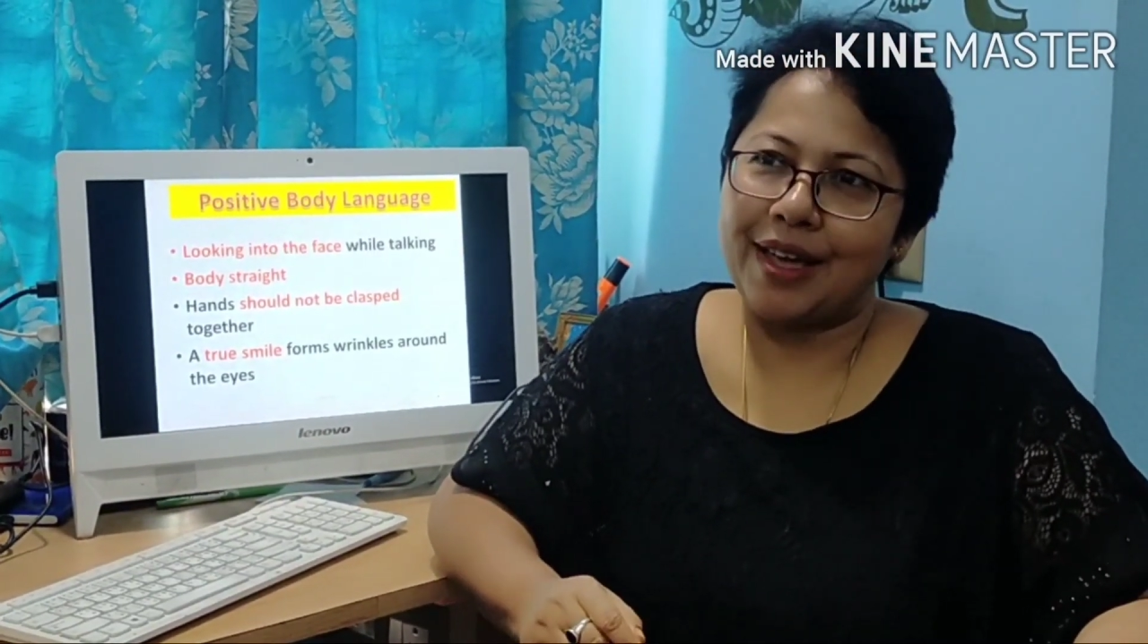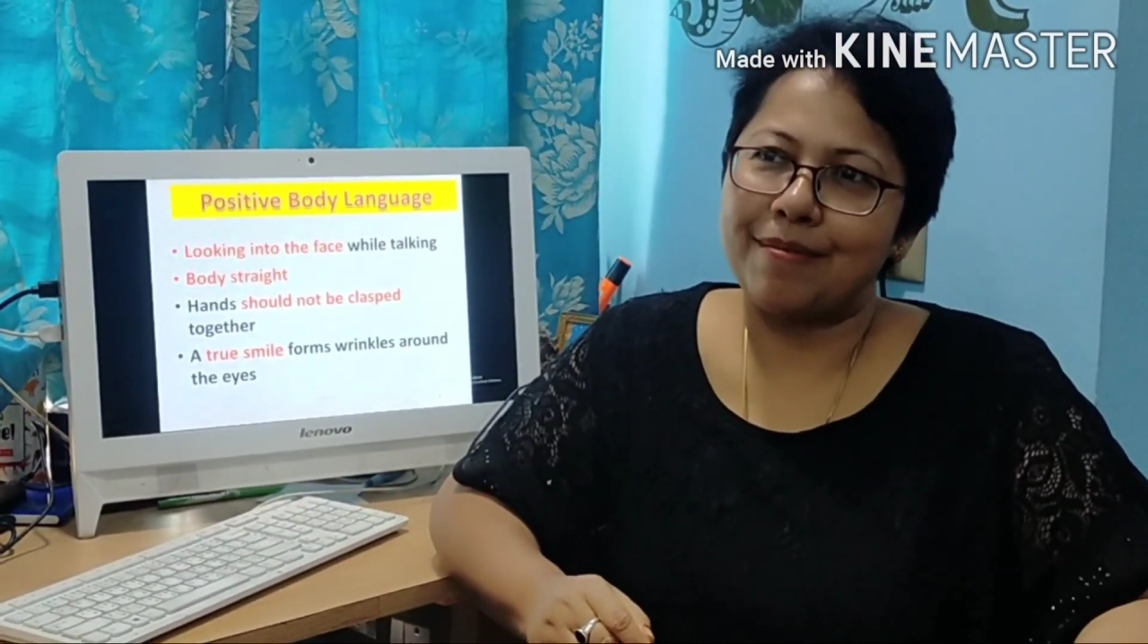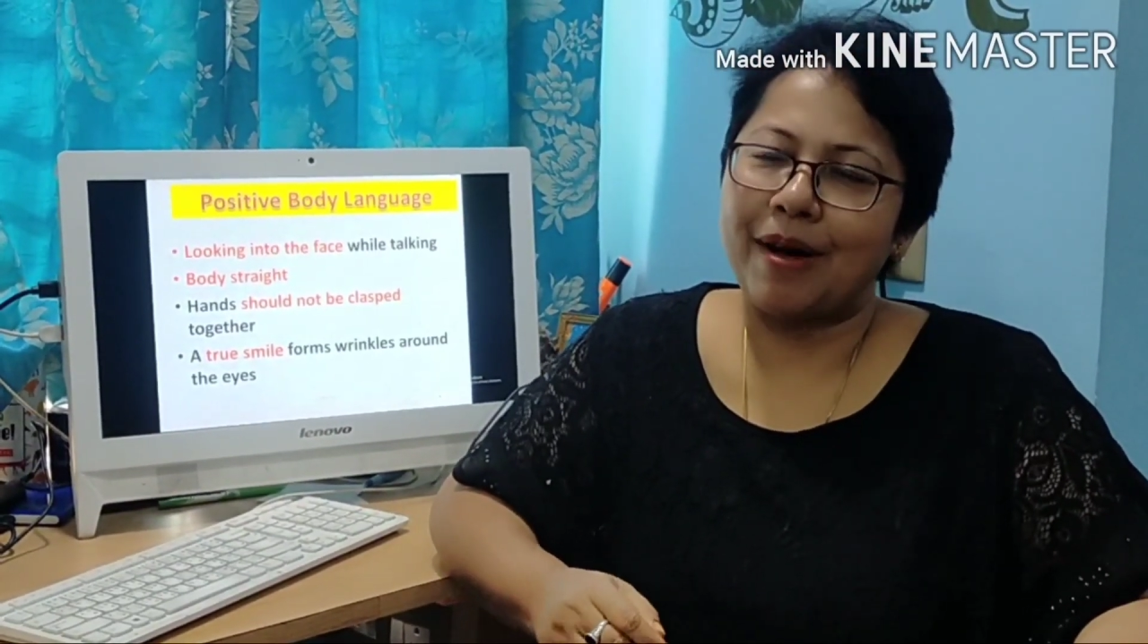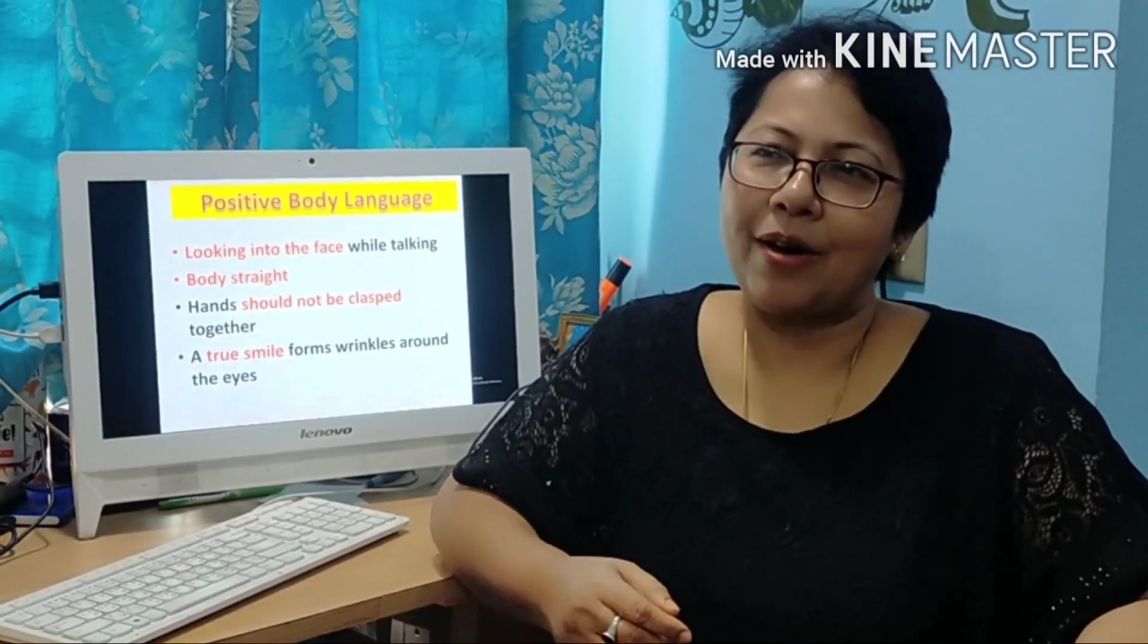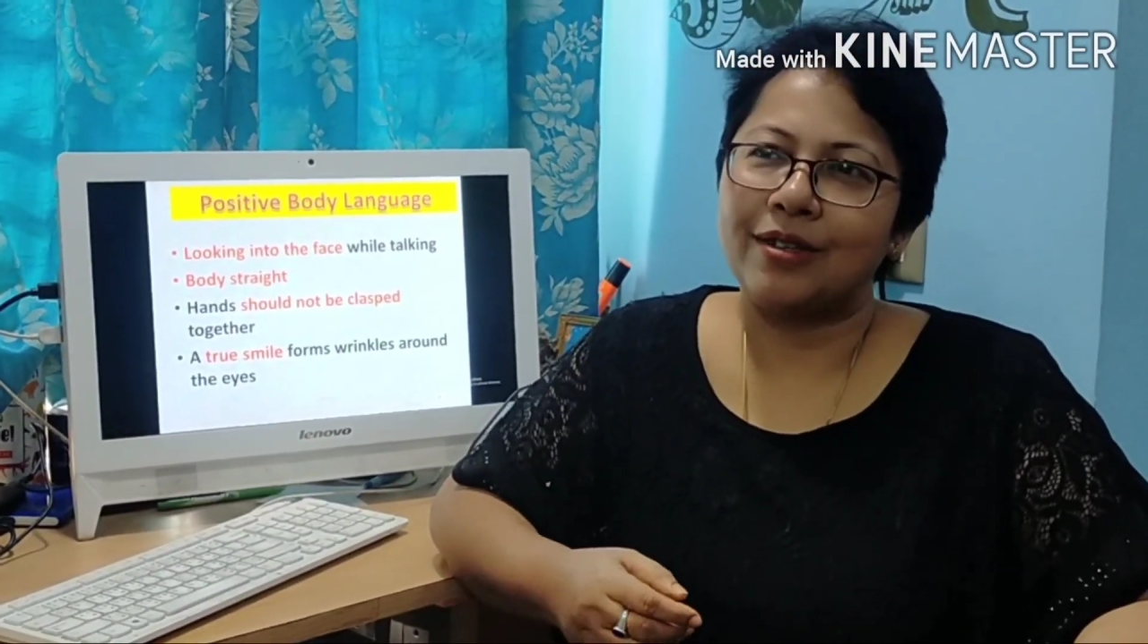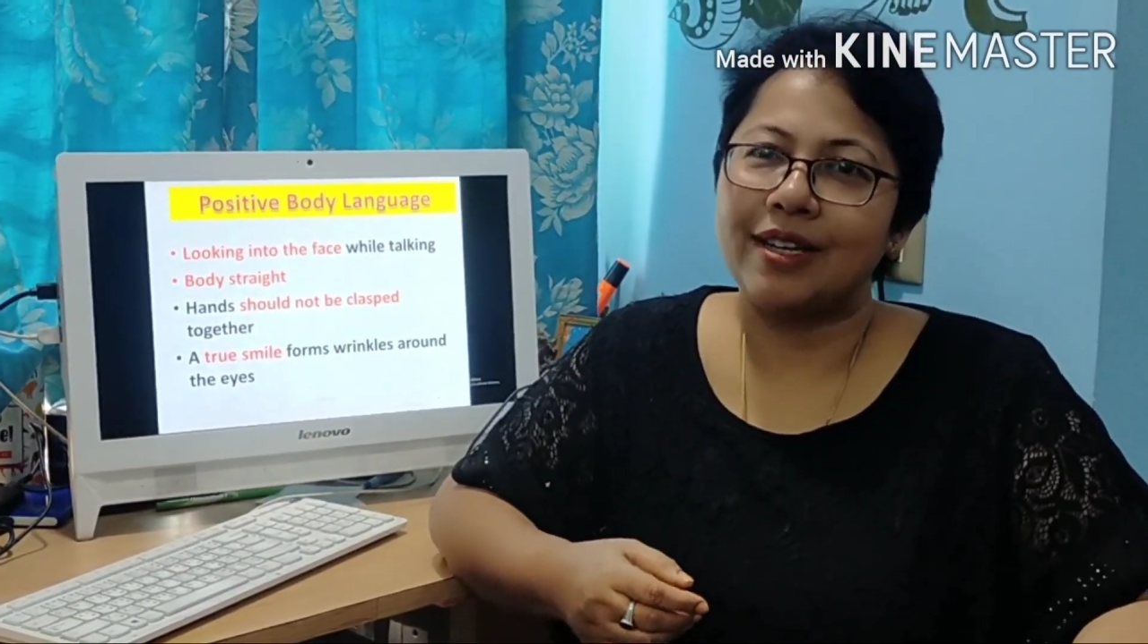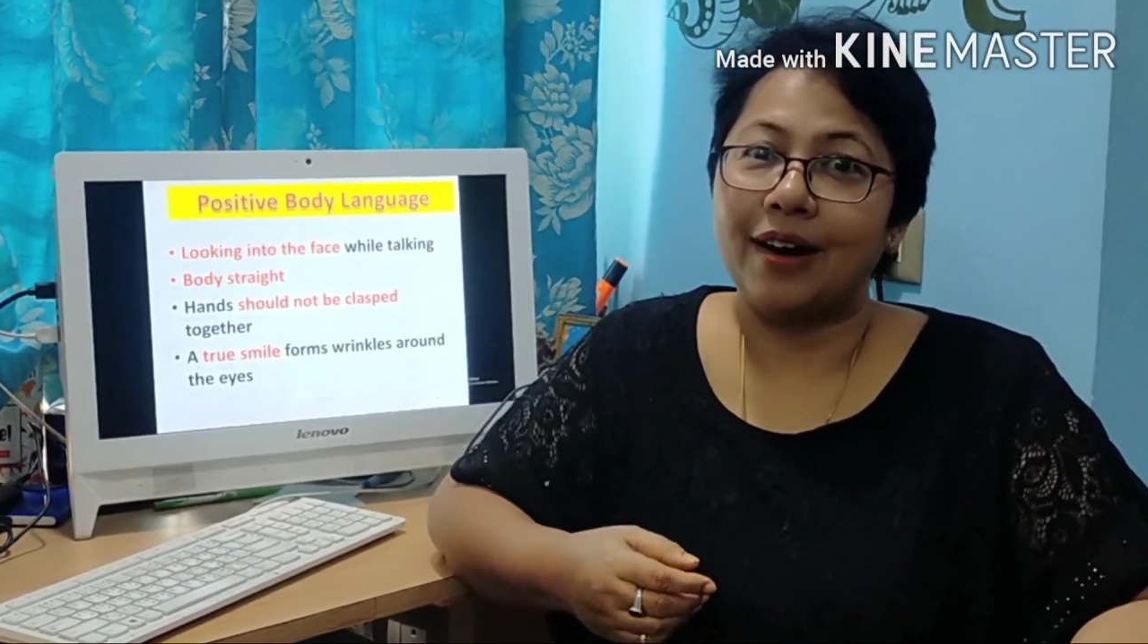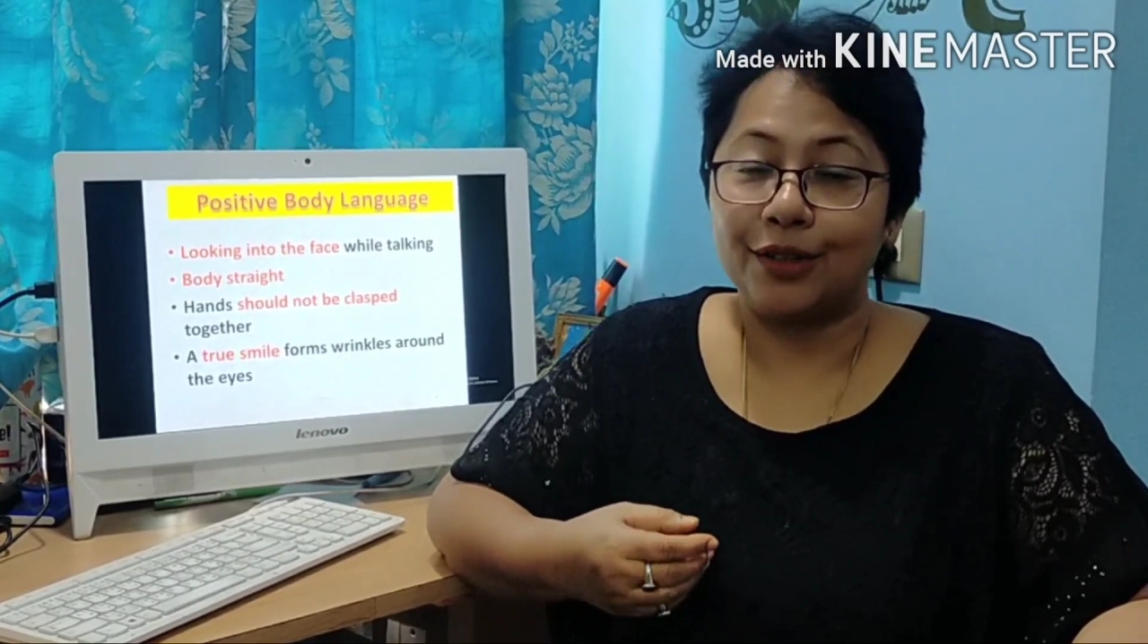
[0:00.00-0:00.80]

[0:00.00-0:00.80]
about a